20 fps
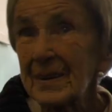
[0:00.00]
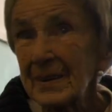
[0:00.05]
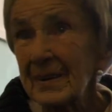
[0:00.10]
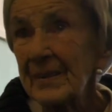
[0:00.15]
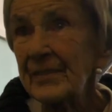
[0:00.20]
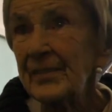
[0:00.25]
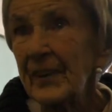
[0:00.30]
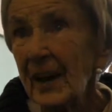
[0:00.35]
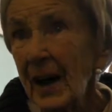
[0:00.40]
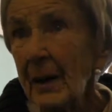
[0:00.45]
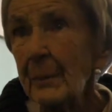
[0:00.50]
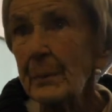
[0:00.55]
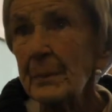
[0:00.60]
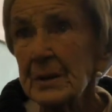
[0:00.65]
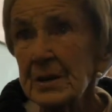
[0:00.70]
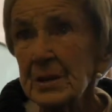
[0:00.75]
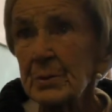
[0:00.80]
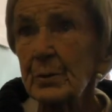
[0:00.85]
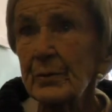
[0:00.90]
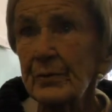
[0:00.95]
The
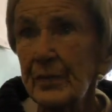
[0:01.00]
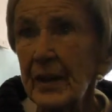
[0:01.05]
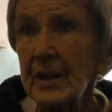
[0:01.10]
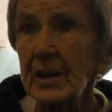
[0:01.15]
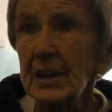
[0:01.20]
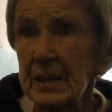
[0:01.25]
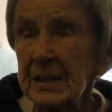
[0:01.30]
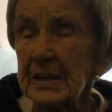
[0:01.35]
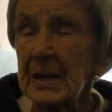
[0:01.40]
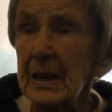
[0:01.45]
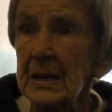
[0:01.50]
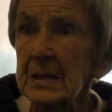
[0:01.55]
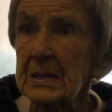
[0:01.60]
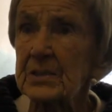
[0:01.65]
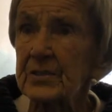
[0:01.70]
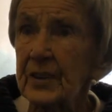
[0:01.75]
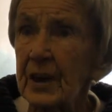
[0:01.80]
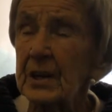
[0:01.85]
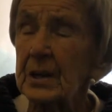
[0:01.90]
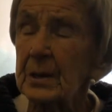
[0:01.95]
farmers were very
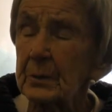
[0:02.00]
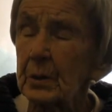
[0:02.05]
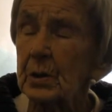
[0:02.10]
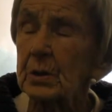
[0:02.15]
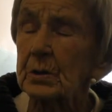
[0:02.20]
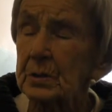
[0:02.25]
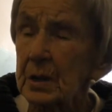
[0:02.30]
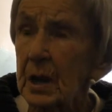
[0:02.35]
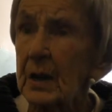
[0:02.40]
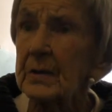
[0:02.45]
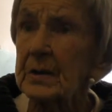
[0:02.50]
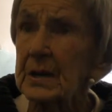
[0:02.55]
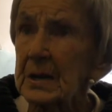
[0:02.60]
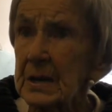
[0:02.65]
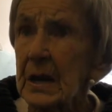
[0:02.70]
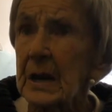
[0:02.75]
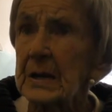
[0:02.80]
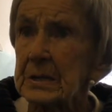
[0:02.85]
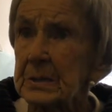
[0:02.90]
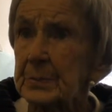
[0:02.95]
nice, very, very
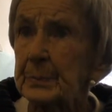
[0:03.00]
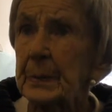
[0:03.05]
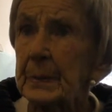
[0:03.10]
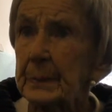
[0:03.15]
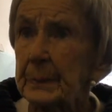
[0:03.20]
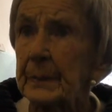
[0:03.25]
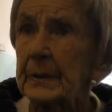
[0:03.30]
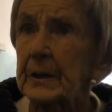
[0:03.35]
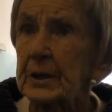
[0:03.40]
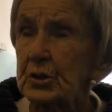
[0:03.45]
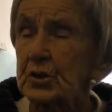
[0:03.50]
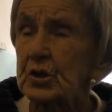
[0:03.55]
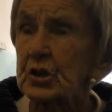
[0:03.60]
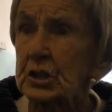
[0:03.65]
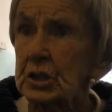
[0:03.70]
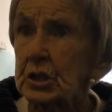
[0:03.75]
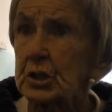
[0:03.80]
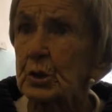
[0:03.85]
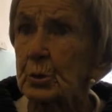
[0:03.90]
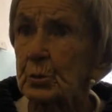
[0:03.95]
nice people. They
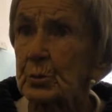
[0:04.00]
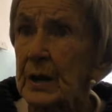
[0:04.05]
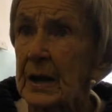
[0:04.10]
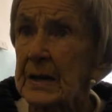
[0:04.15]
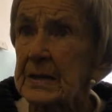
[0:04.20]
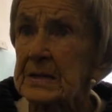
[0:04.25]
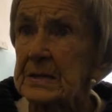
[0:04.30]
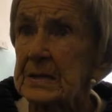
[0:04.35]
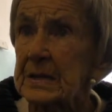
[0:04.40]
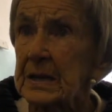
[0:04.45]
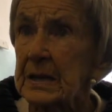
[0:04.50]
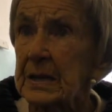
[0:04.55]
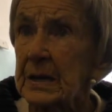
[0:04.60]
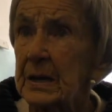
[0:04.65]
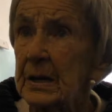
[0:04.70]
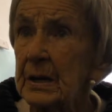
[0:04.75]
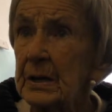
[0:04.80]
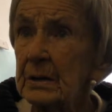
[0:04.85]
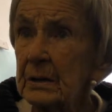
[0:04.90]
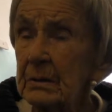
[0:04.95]
treated you nicely,
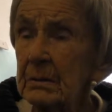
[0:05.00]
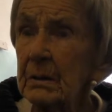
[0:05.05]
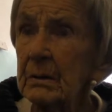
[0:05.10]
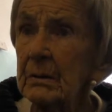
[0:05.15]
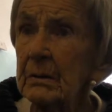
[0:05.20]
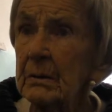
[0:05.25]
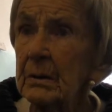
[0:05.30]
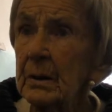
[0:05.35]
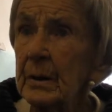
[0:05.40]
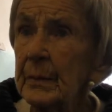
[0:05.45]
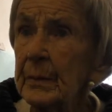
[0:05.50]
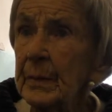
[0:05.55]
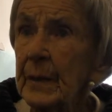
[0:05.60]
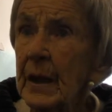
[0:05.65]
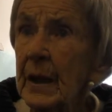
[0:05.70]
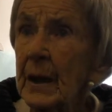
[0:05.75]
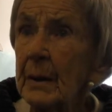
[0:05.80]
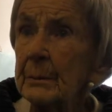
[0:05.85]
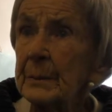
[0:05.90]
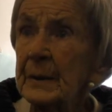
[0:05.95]
you know.
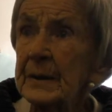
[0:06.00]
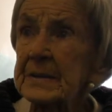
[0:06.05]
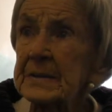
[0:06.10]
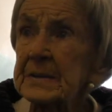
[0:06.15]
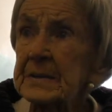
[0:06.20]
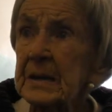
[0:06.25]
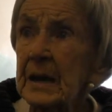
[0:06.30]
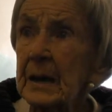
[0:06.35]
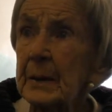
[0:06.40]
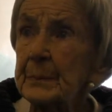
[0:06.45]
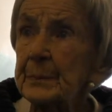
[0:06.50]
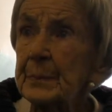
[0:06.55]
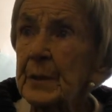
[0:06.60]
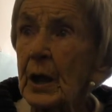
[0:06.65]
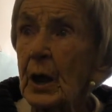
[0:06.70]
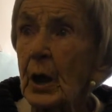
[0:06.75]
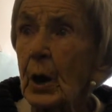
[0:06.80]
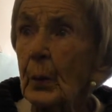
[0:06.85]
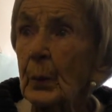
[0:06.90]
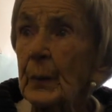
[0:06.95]
But
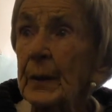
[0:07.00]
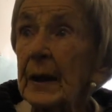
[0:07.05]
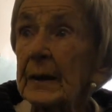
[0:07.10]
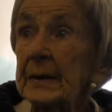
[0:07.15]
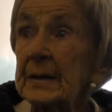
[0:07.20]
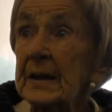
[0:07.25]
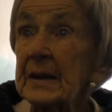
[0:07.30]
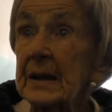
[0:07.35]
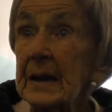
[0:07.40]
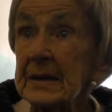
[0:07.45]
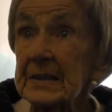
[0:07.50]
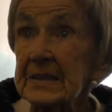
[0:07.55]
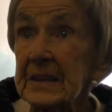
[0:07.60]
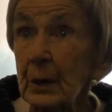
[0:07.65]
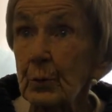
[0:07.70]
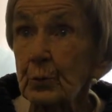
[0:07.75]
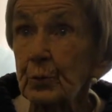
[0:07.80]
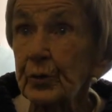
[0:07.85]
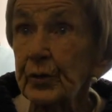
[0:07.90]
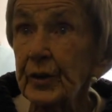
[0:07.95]
we had a nice
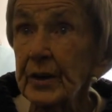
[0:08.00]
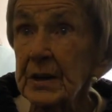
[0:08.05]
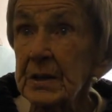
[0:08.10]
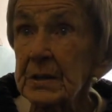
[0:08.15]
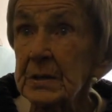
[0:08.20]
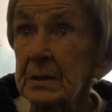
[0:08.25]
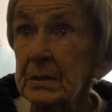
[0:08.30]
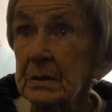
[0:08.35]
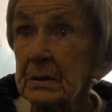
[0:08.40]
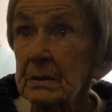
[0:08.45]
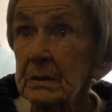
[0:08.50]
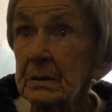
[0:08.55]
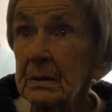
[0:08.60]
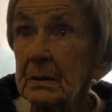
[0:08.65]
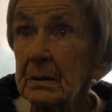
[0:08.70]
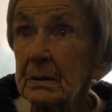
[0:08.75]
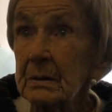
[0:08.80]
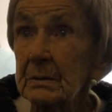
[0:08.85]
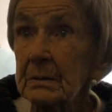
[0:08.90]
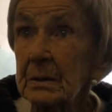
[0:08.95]
outfit,
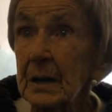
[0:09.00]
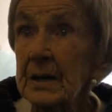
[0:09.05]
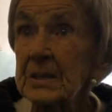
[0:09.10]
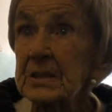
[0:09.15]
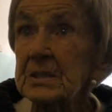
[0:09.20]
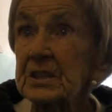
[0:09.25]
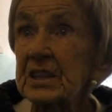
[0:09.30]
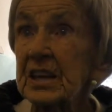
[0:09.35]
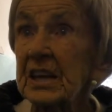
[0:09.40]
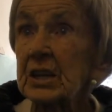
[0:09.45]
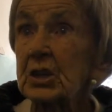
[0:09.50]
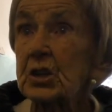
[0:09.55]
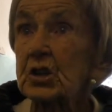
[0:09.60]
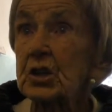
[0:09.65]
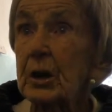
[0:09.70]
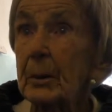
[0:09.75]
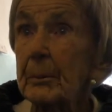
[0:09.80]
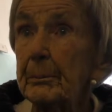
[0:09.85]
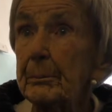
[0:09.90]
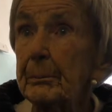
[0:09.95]
nice thick
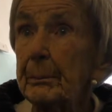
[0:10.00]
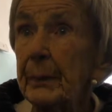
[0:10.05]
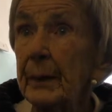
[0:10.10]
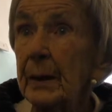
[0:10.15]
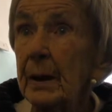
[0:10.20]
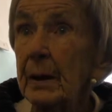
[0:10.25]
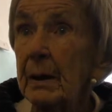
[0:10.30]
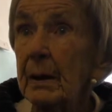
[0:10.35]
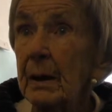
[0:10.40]
jumper,